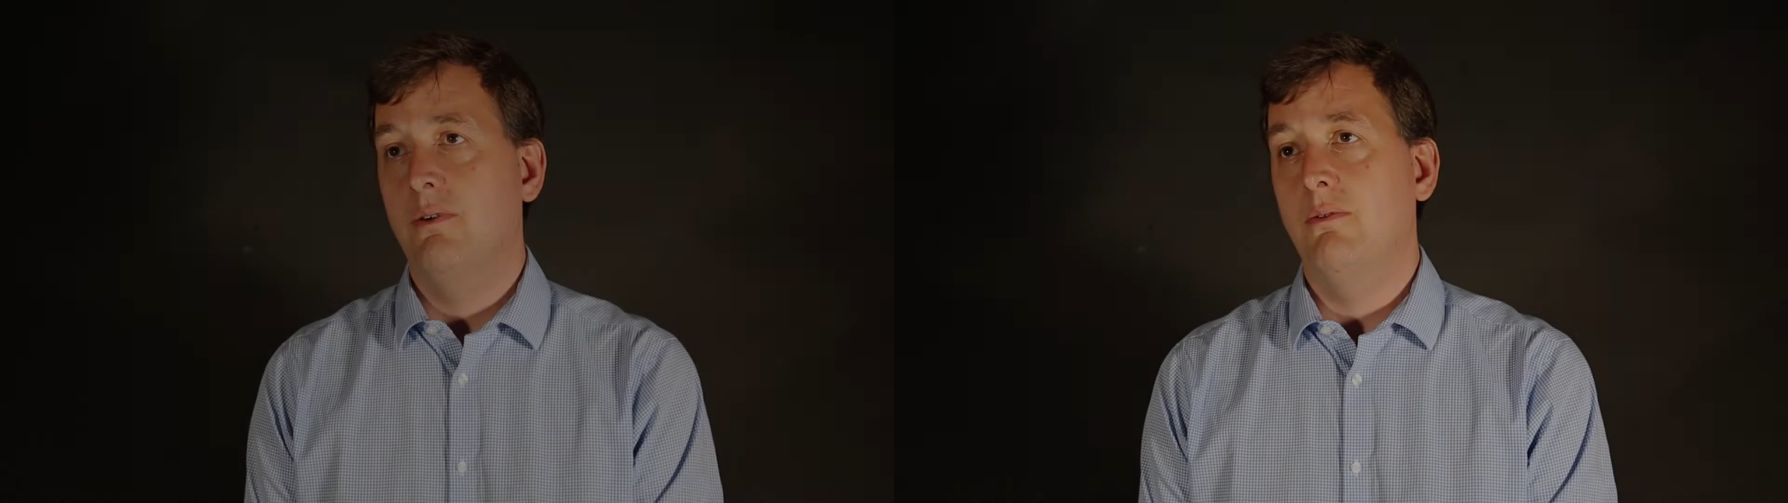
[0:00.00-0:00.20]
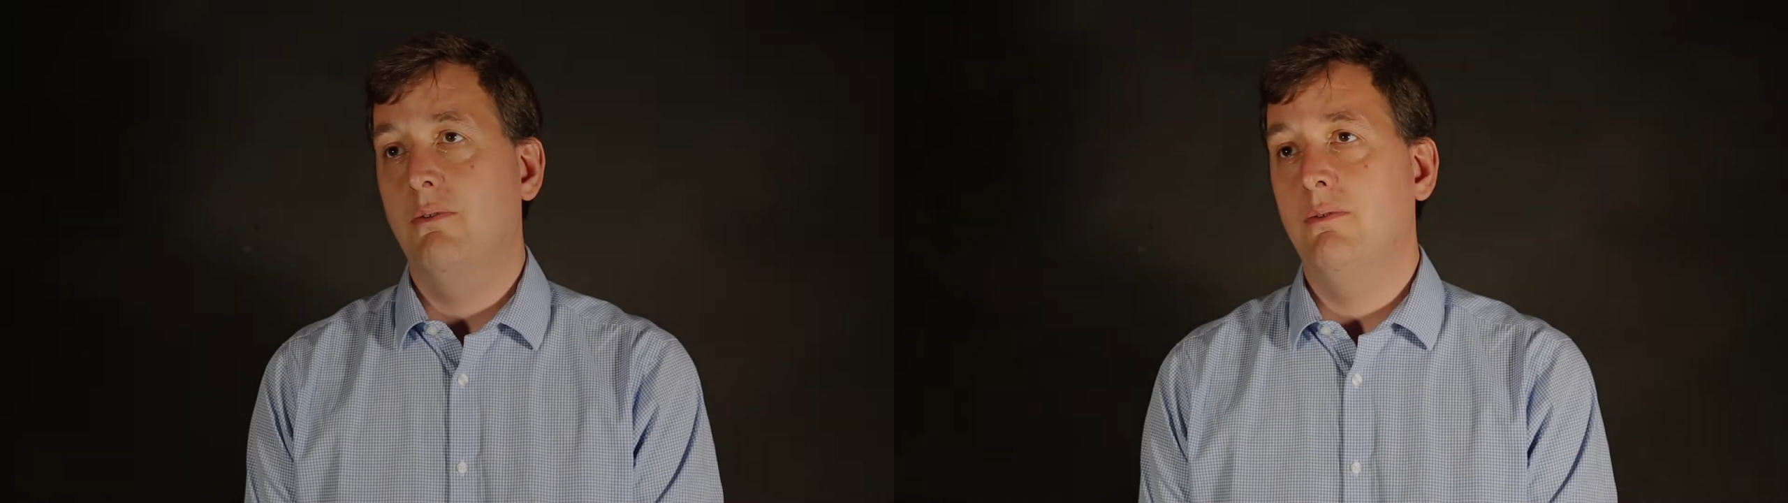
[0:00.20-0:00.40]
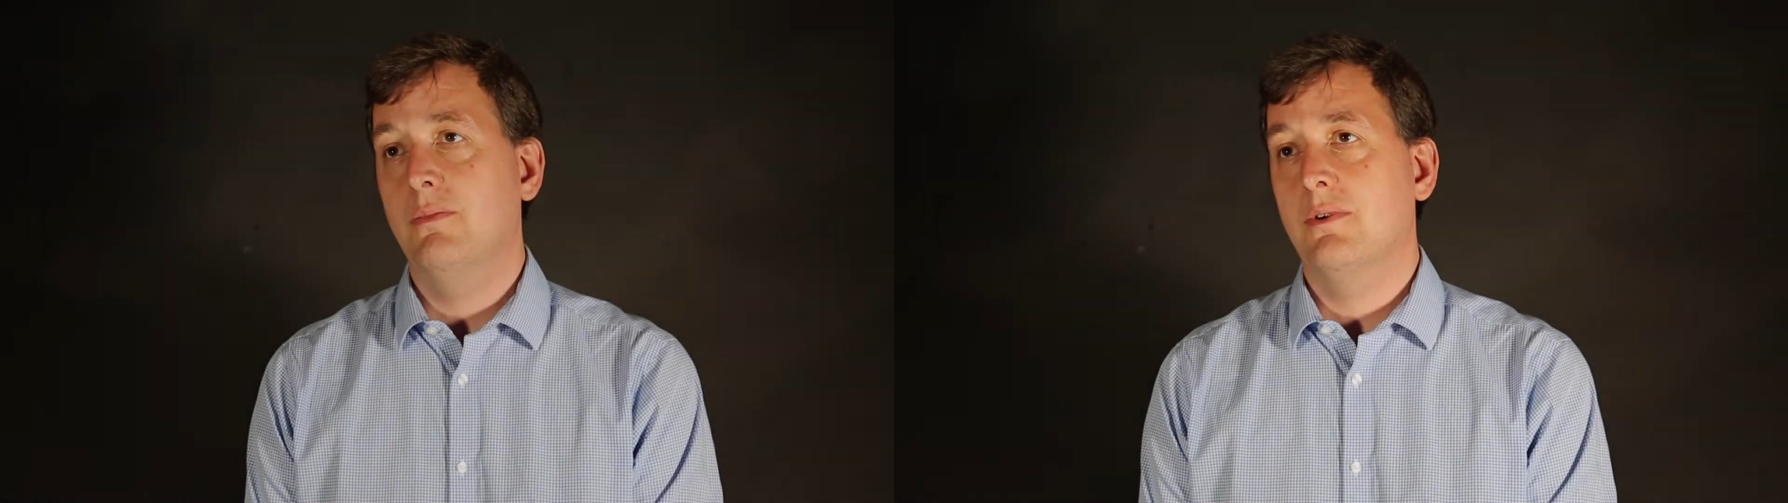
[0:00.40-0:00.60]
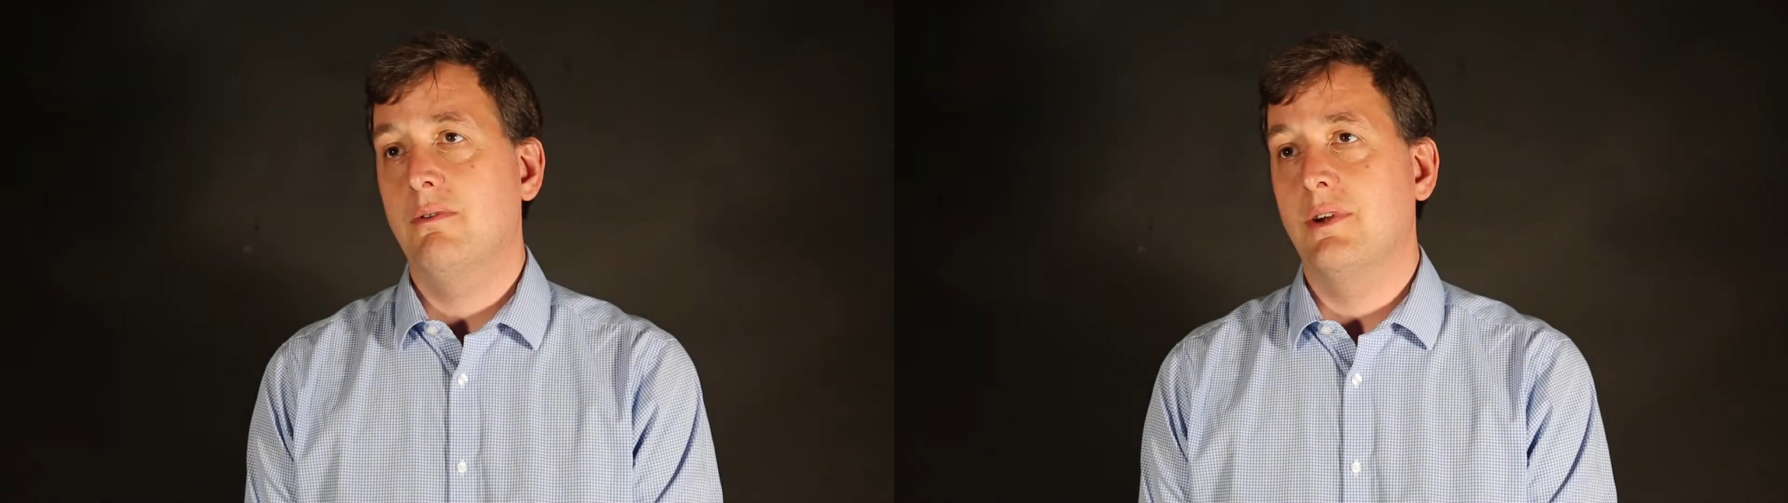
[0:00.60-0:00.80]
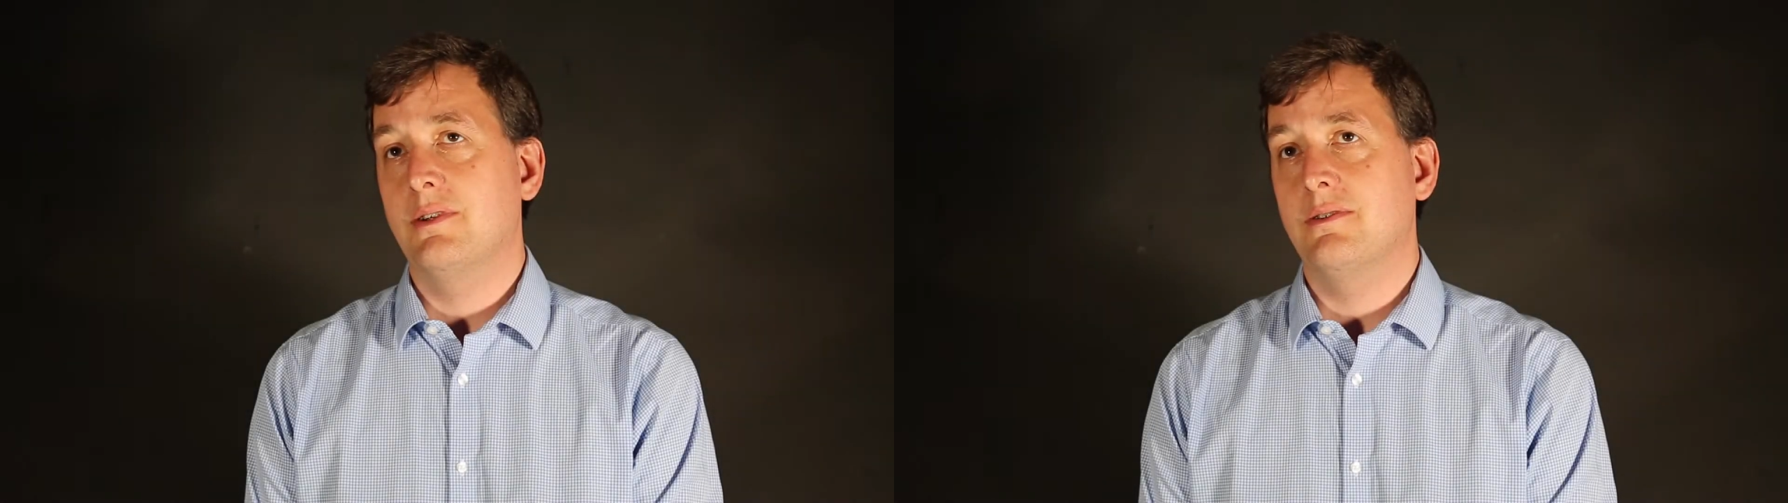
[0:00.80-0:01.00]
Room
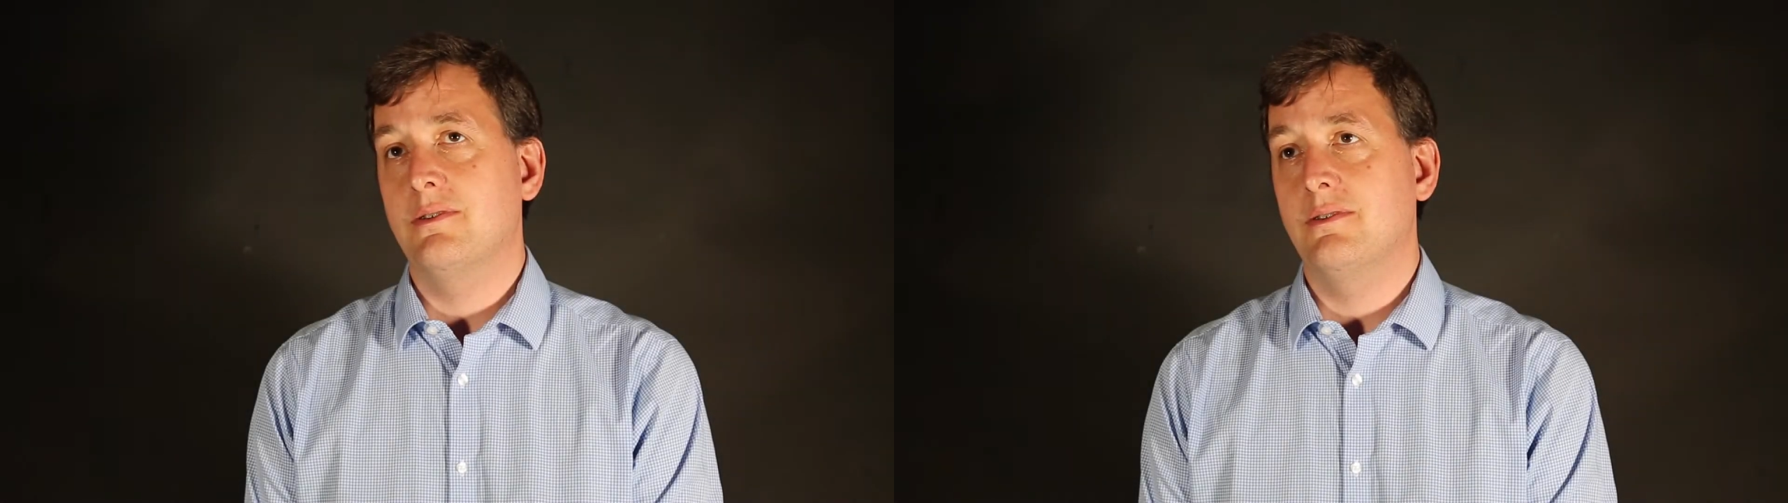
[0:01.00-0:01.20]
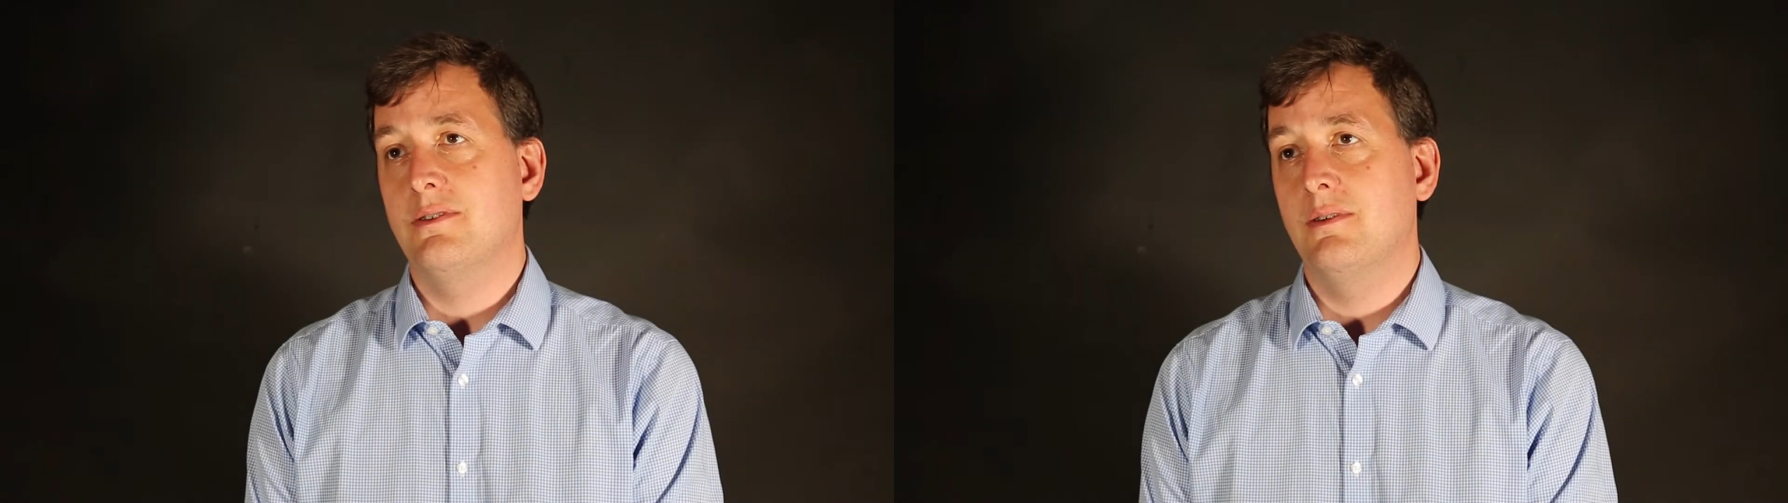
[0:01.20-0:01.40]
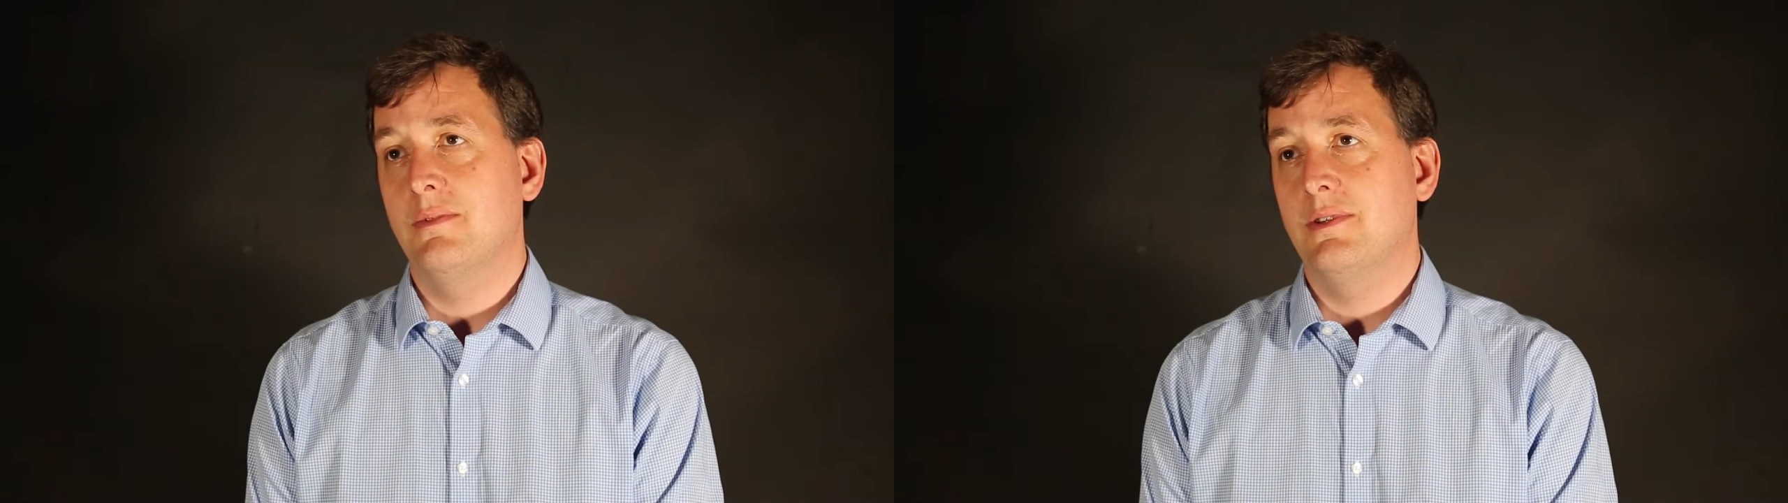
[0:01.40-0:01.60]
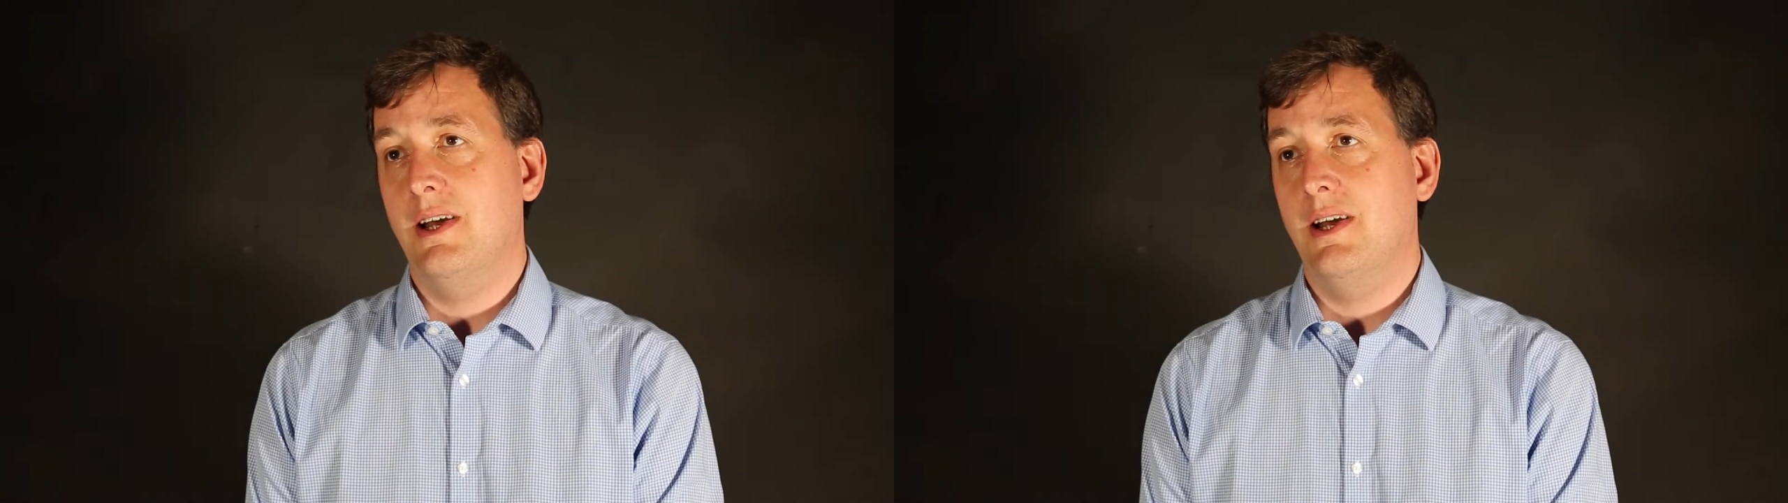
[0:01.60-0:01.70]
correction systems